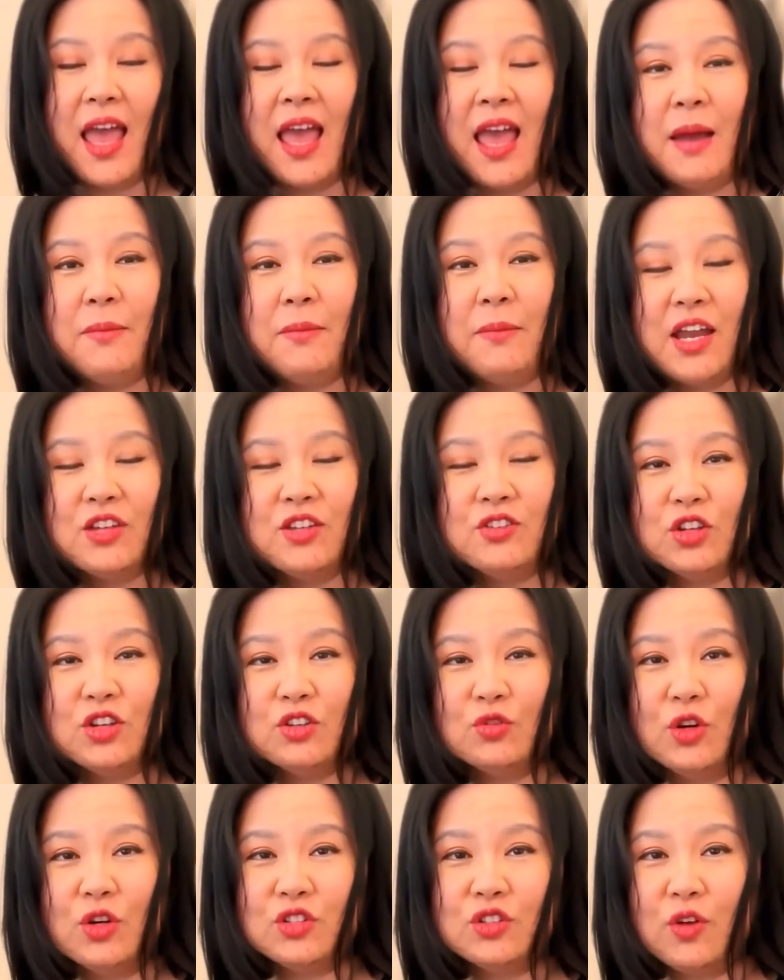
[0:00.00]
Imagine
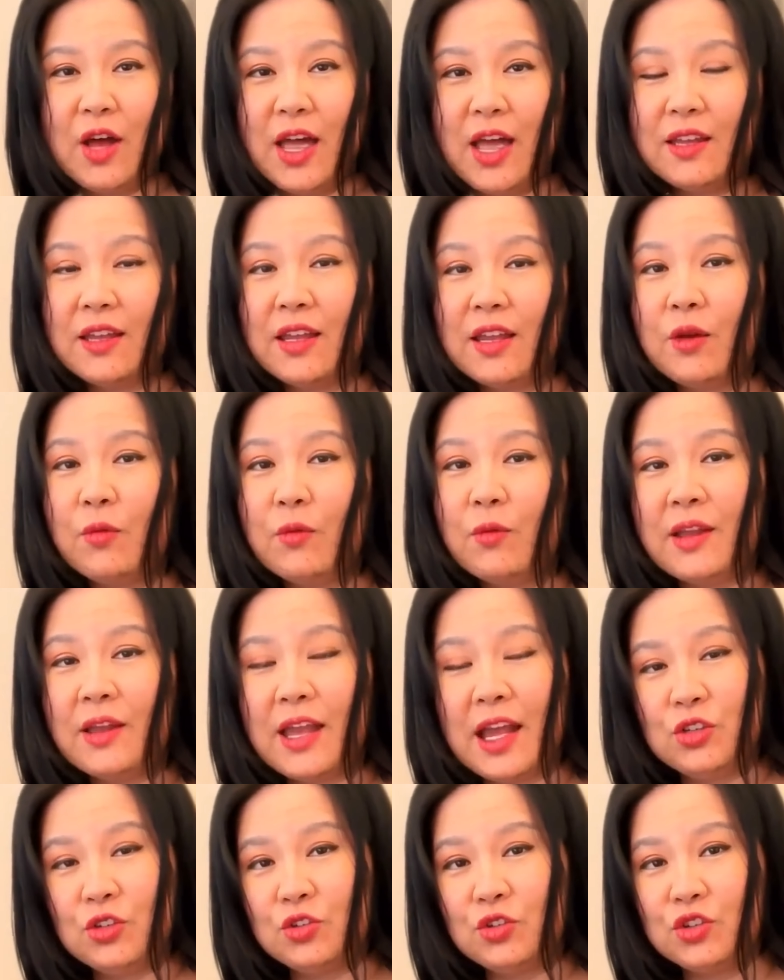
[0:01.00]
you're tracking the
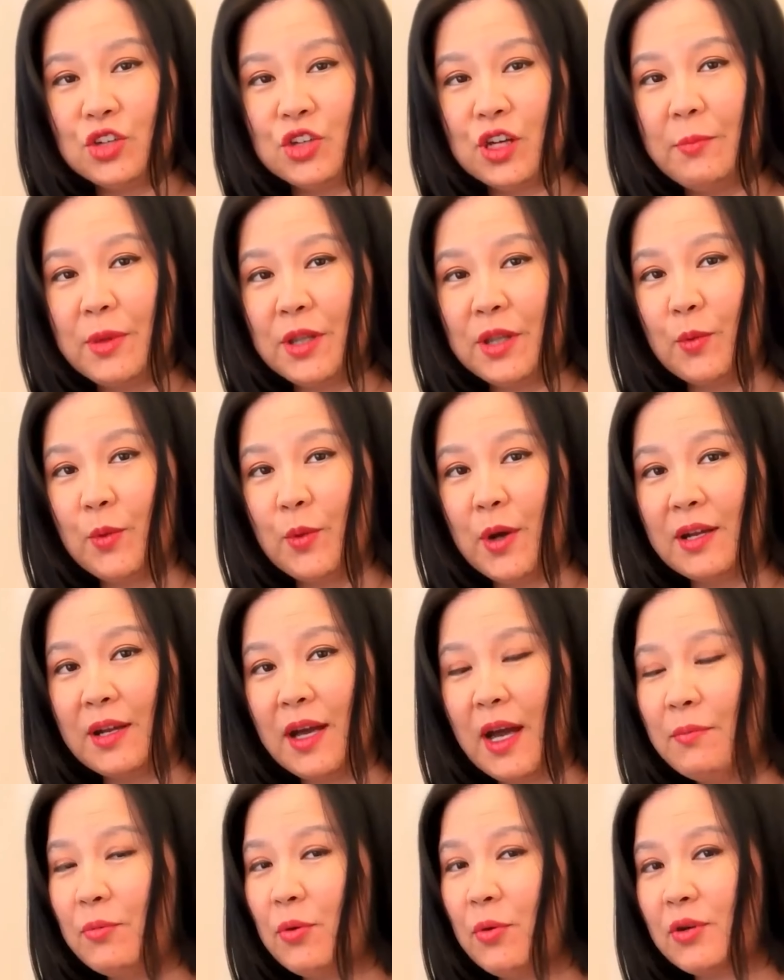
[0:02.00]
relationship between a
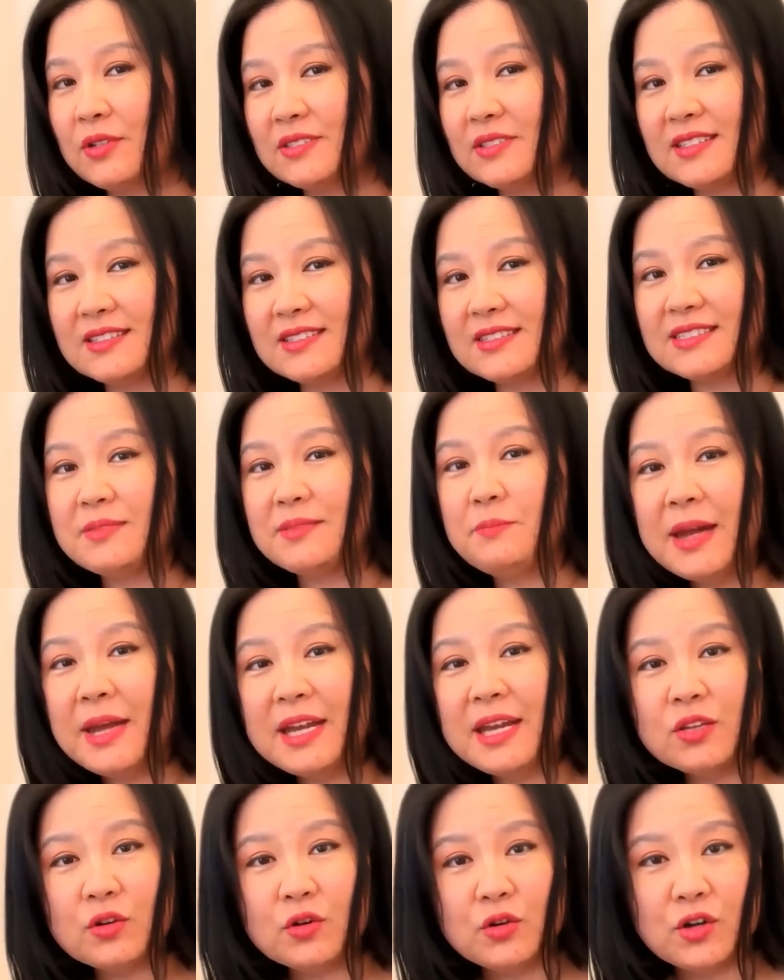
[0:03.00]
person's
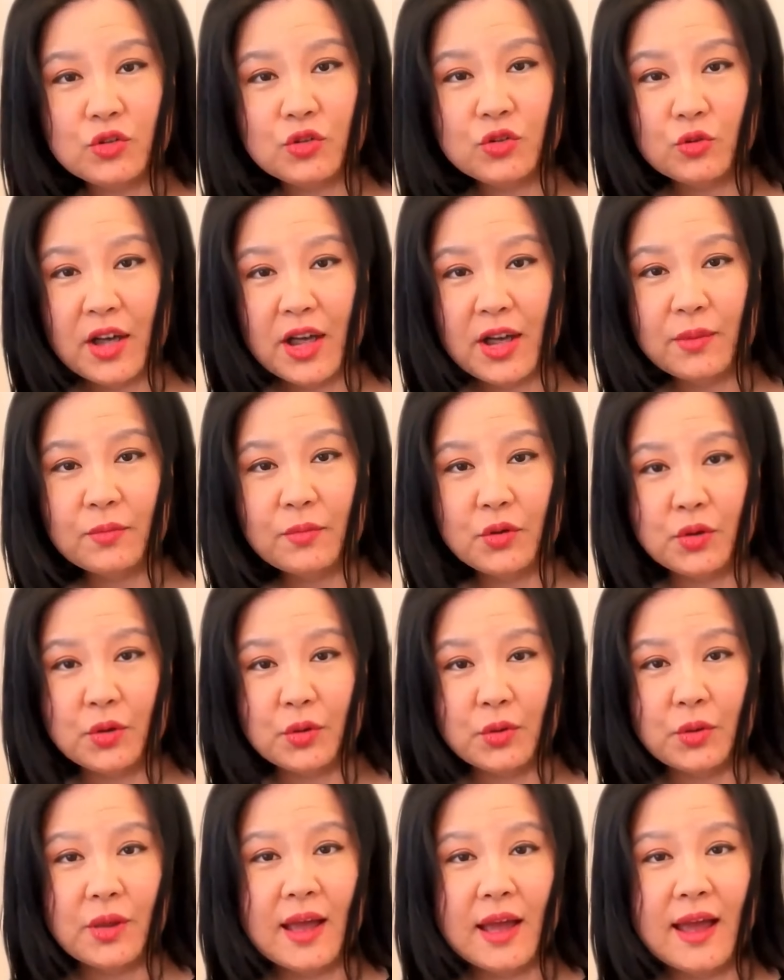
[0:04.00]
speed on a
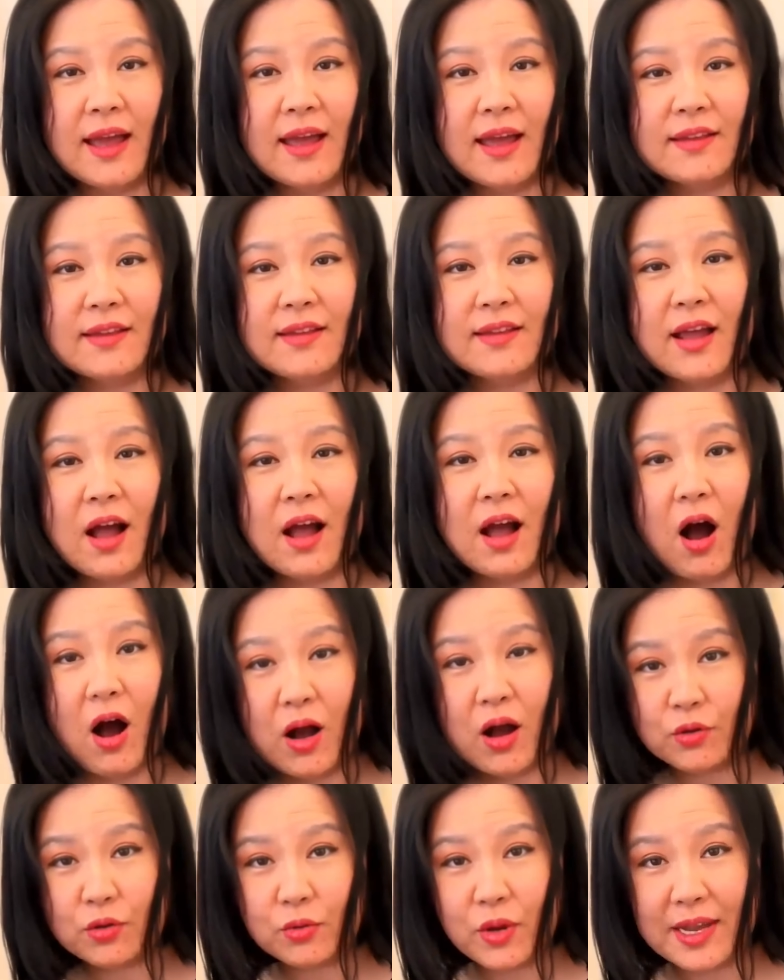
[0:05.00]
treadmill and their
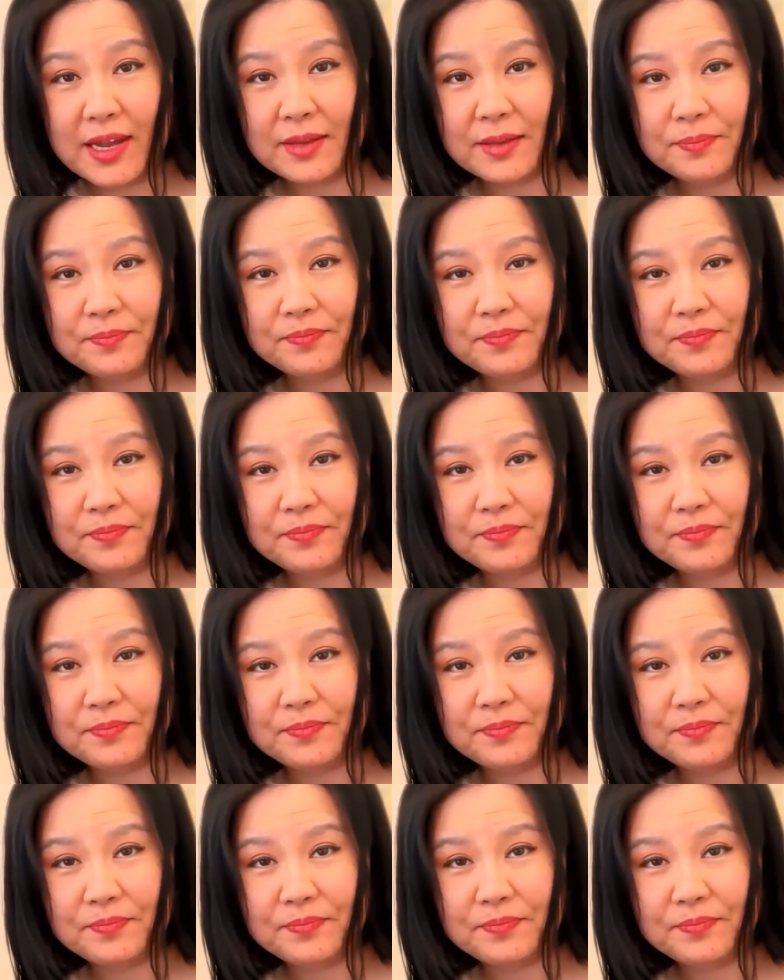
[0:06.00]
heart rate.